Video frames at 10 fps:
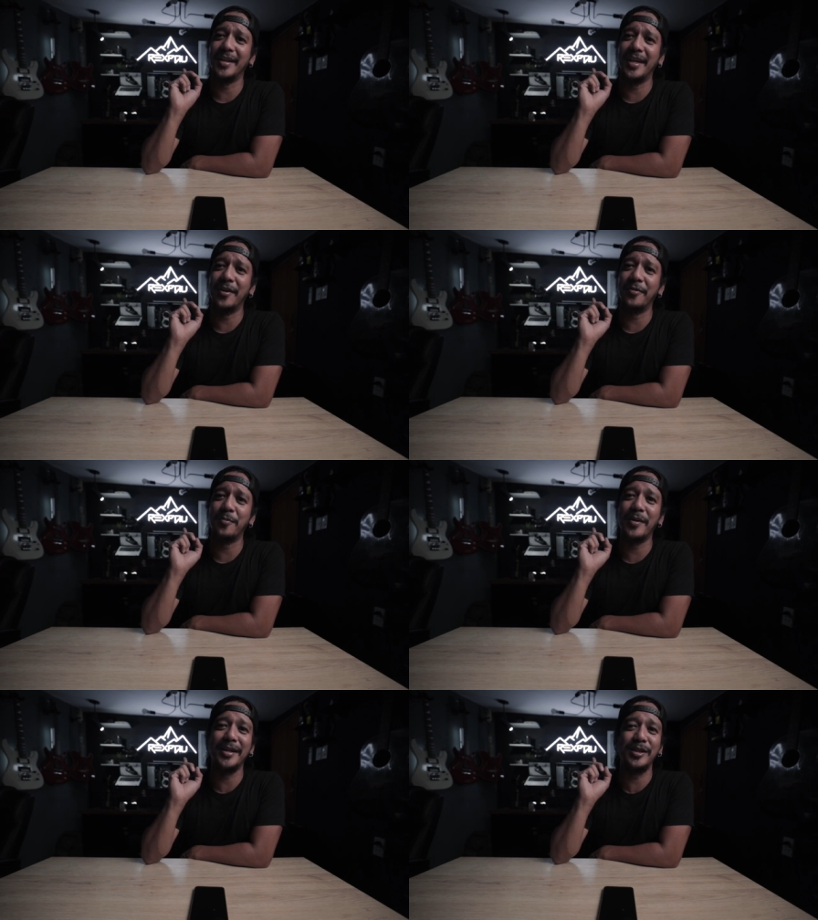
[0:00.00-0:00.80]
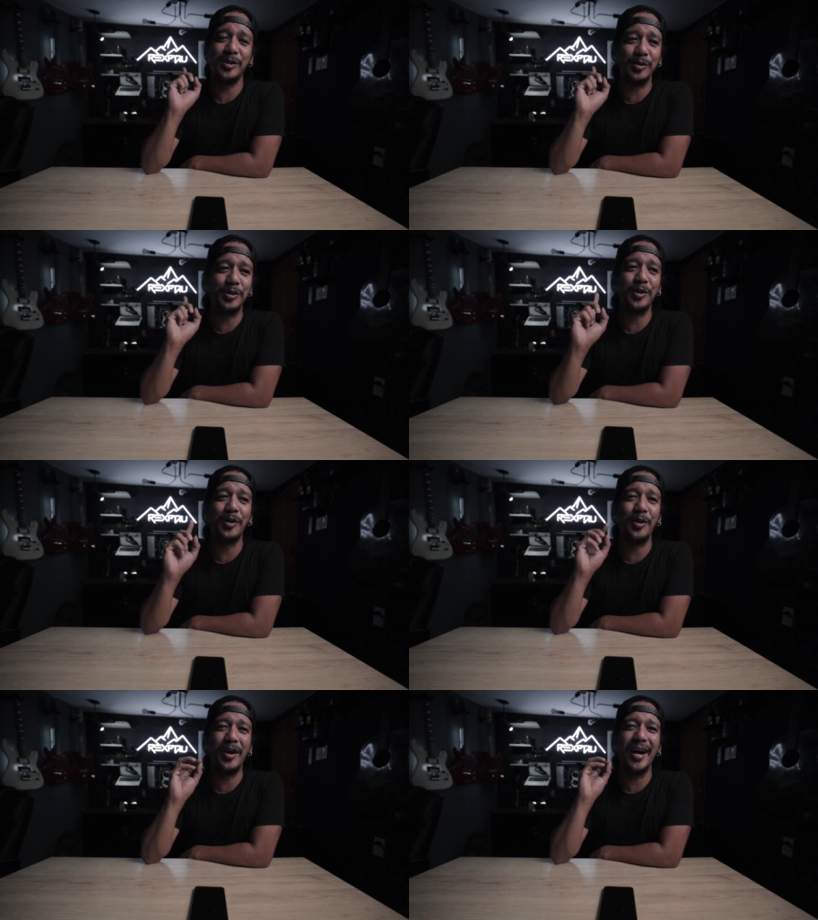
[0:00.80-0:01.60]
giving my
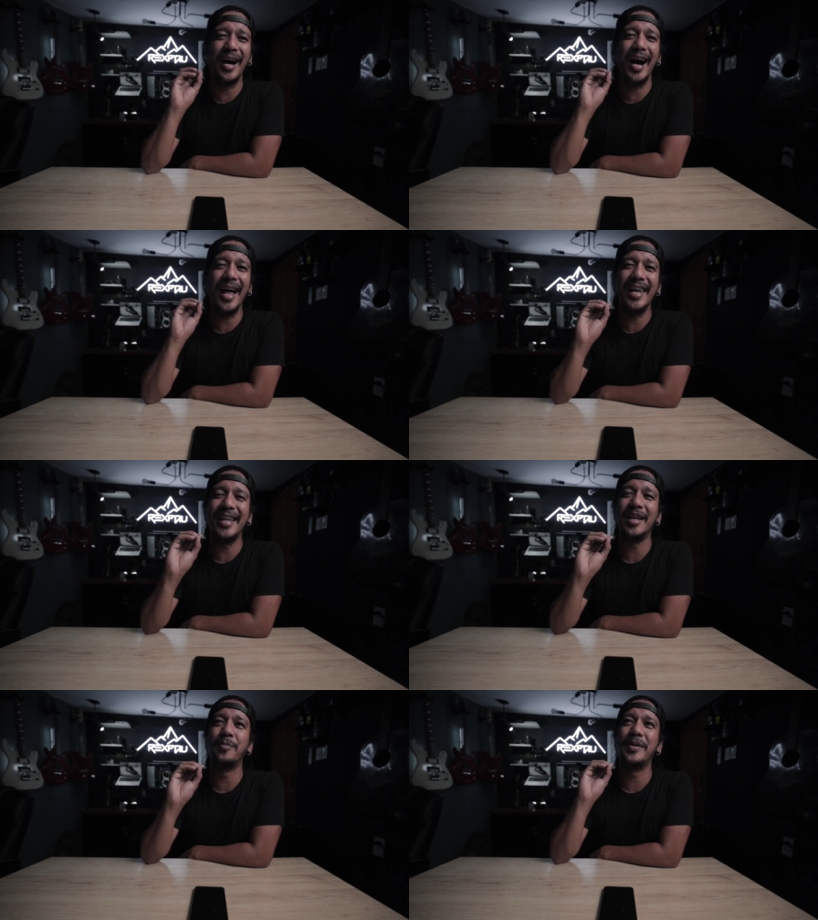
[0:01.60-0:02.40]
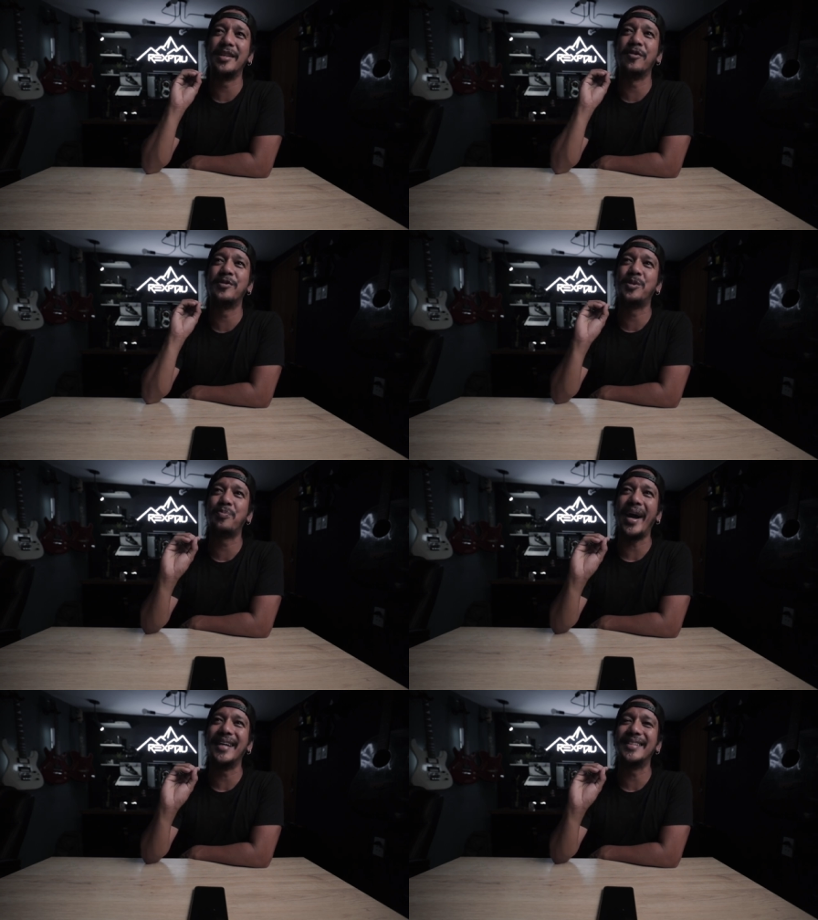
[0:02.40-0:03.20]
studio a little bit of
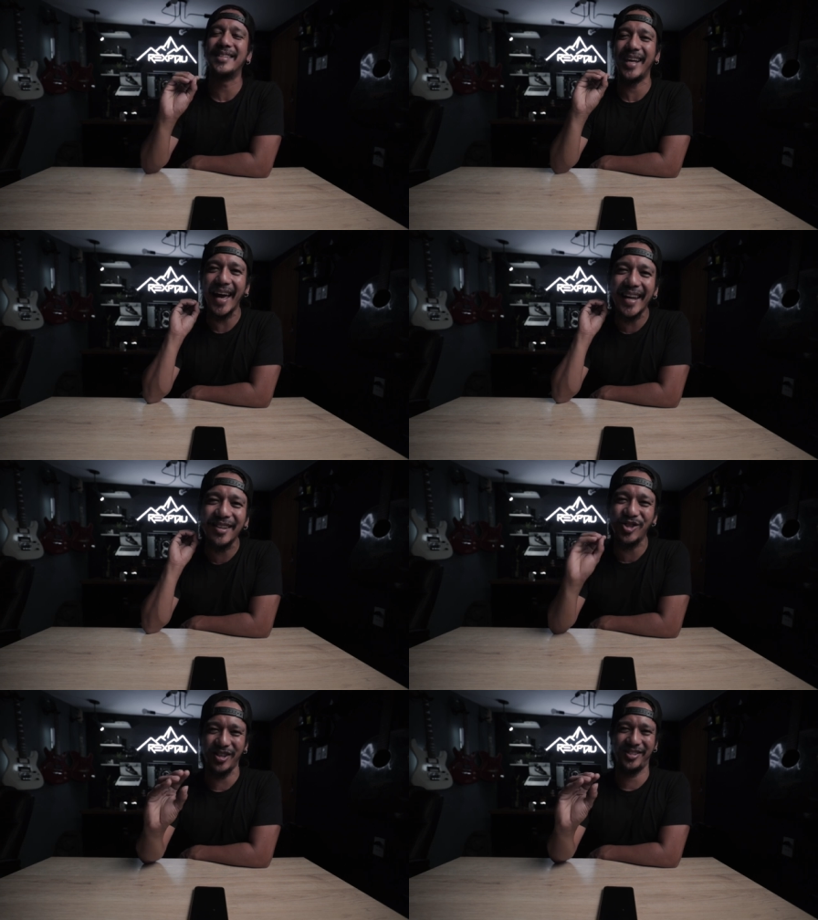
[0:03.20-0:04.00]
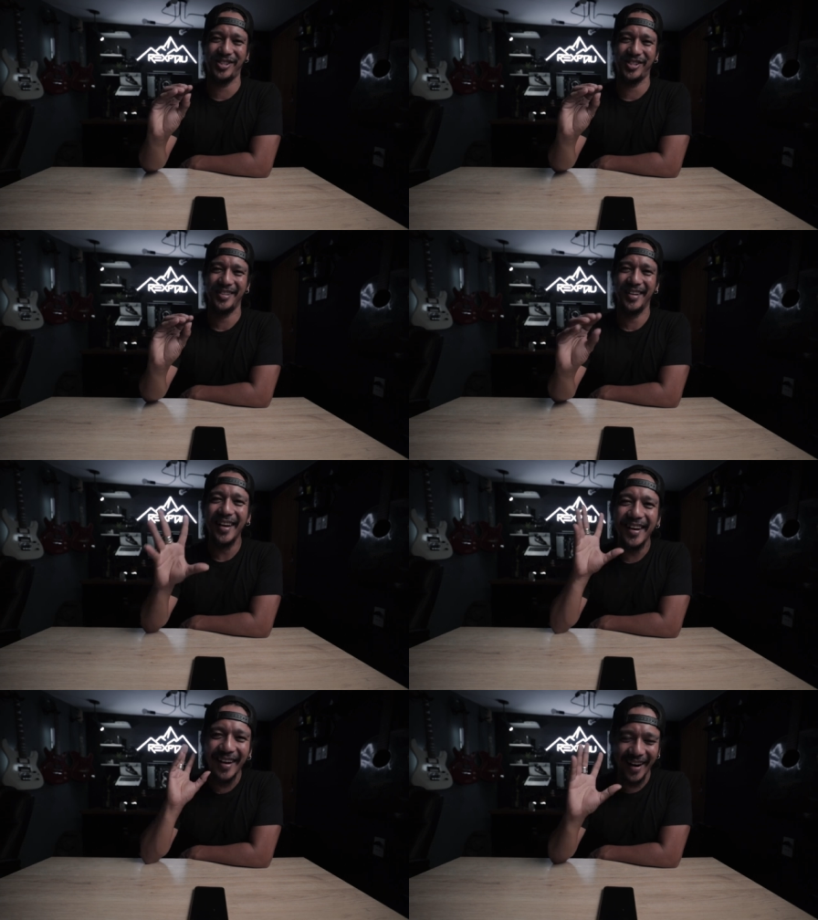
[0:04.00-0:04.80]
spice and a touch.
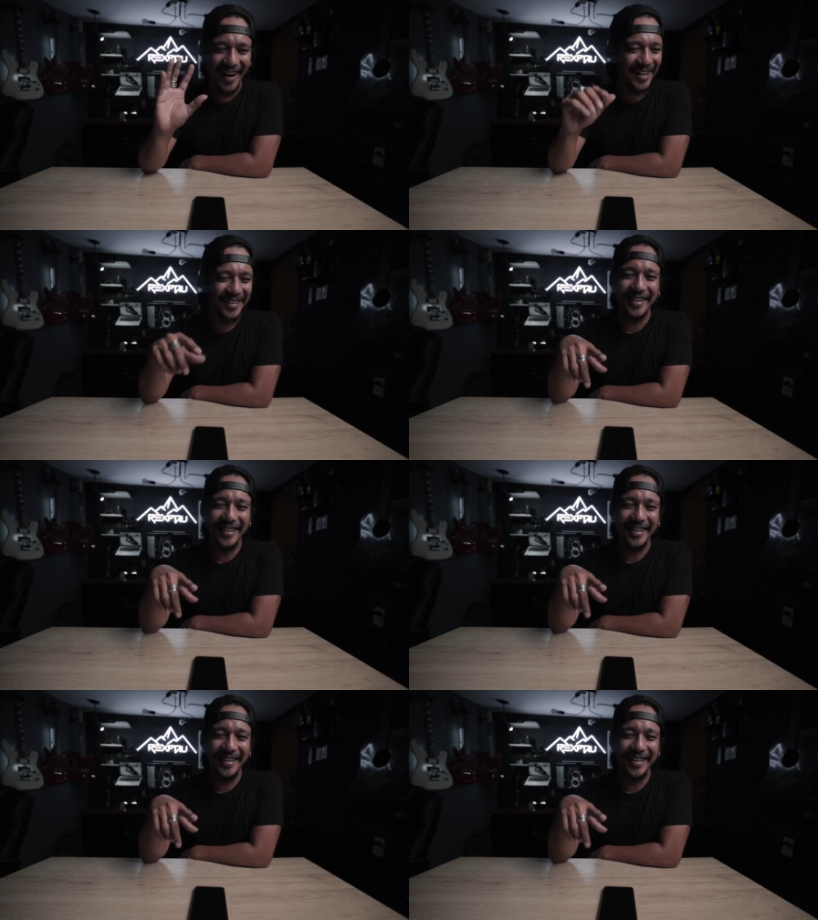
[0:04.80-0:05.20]
Alright,